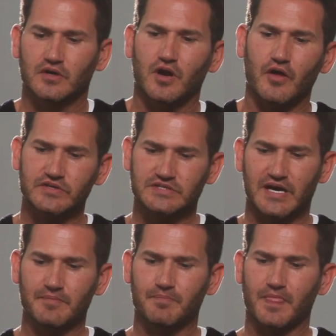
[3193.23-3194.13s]
all the
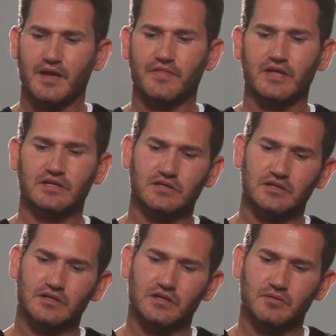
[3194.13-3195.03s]
time. And then,
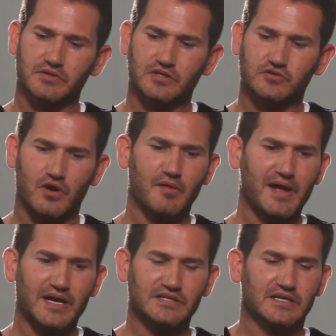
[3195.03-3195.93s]
but the
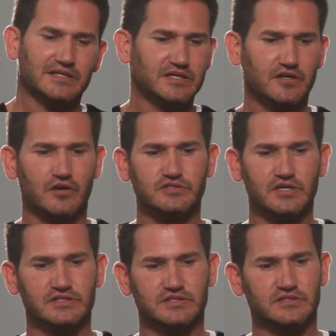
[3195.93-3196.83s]
drawbacks, I think, are
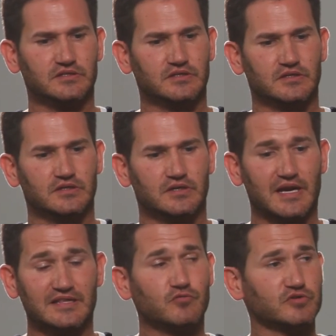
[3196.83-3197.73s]
just, and
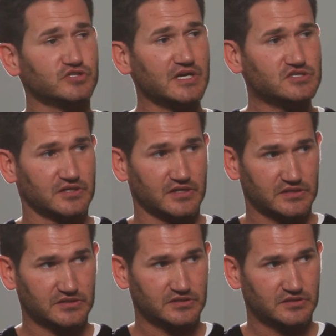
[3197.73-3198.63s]
I think we're changing
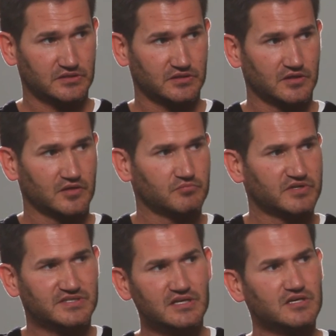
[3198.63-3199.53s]
this.
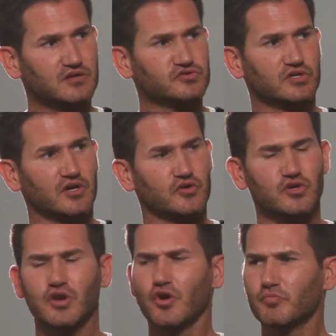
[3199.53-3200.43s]
But ten years ago,
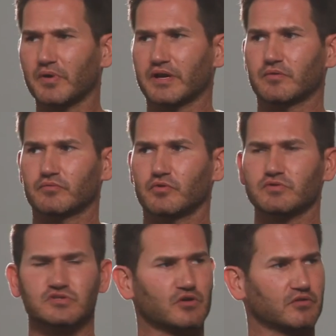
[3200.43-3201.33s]
nobody, there
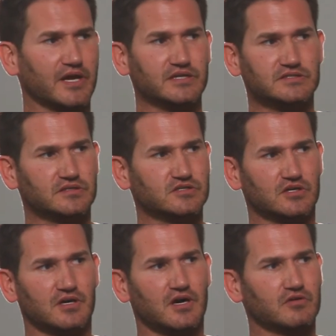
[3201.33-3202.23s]
was no lights in
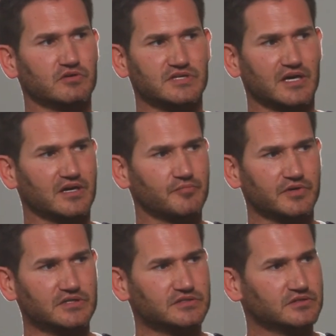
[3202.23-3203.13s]
Chicago in tech
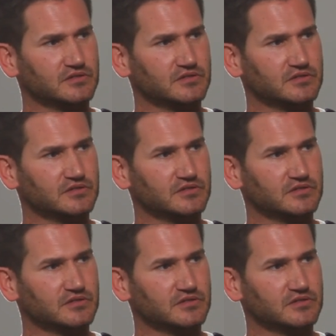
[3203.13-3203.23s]
companies.